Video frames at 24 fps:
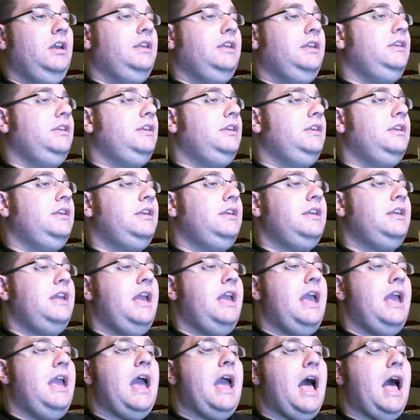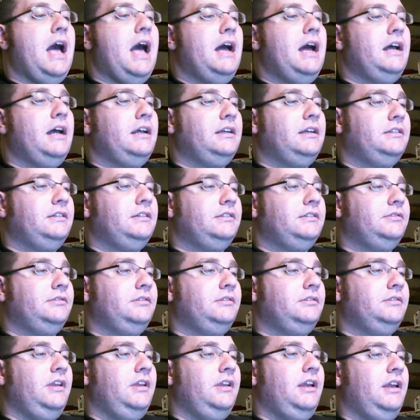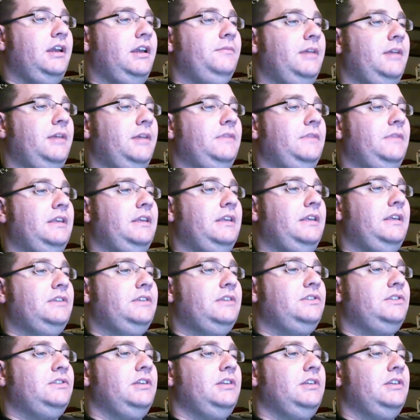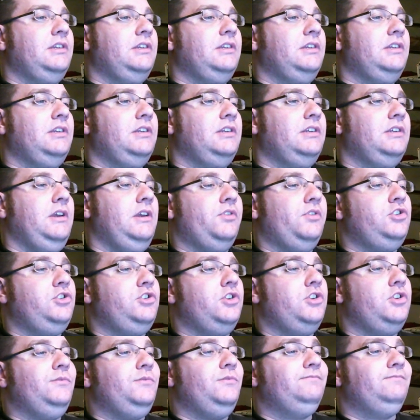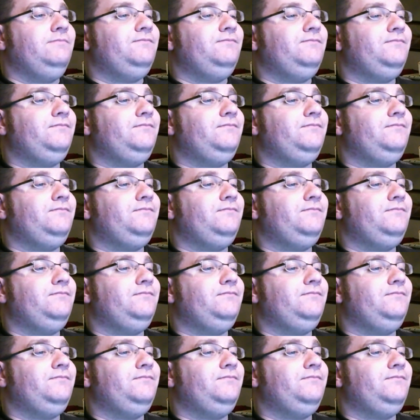yeah, this is going to be on the pre-show.